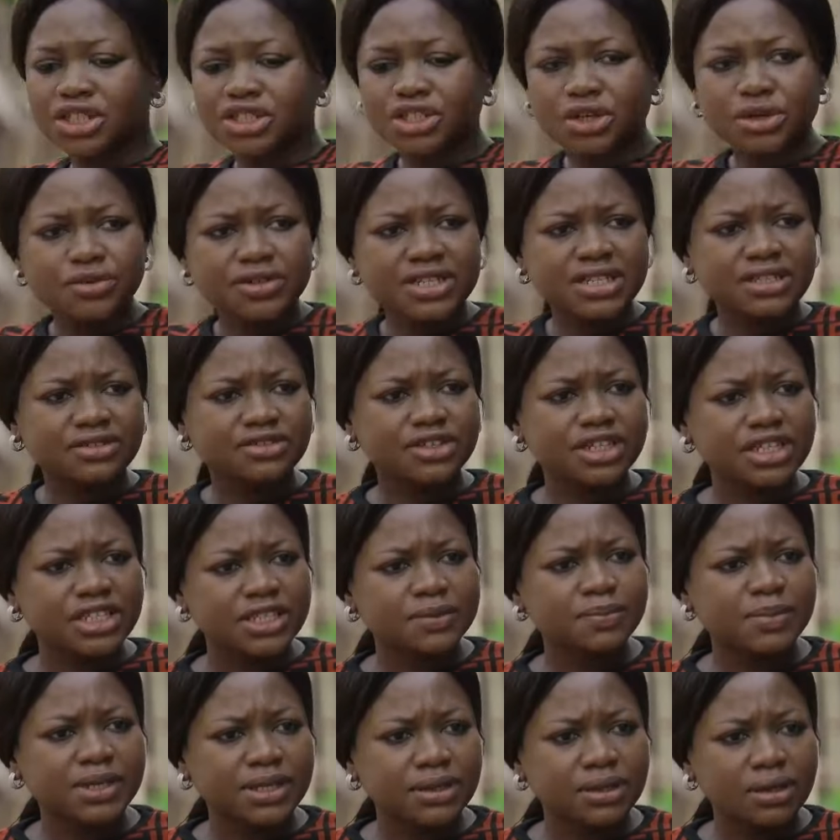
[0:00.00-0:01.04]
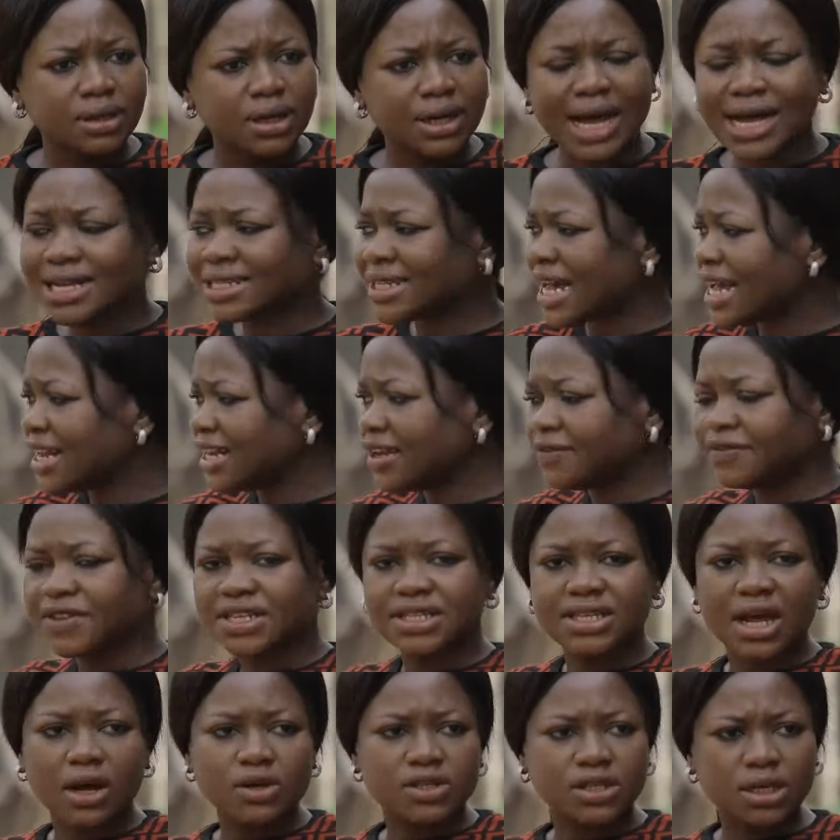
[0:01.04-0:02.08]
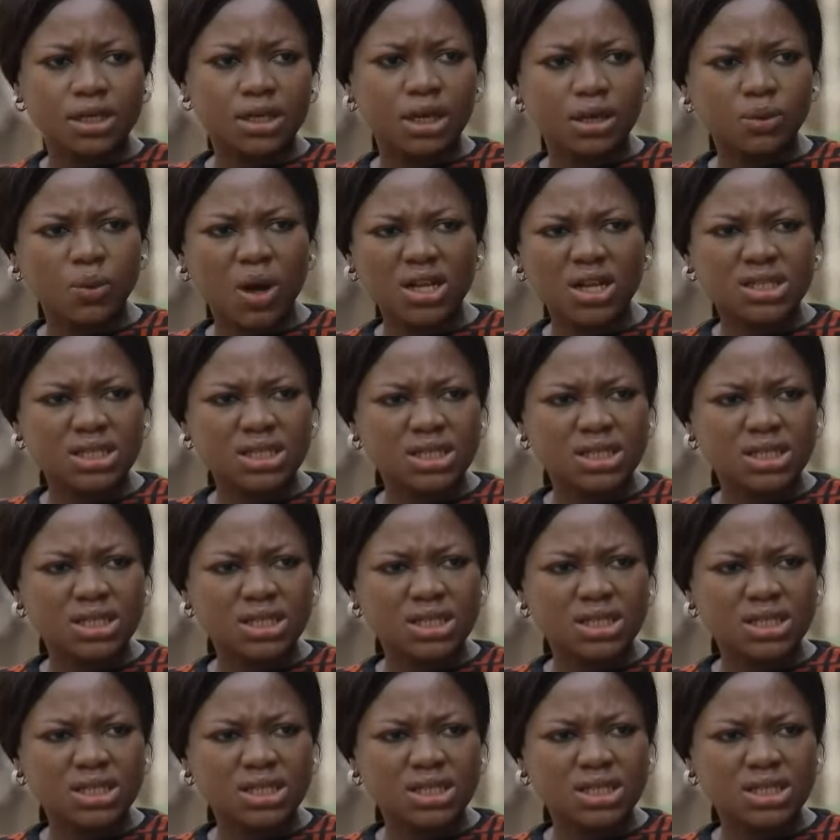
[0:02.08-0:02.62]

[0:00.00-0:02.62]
Did you restrict me? Can't I leave this house again?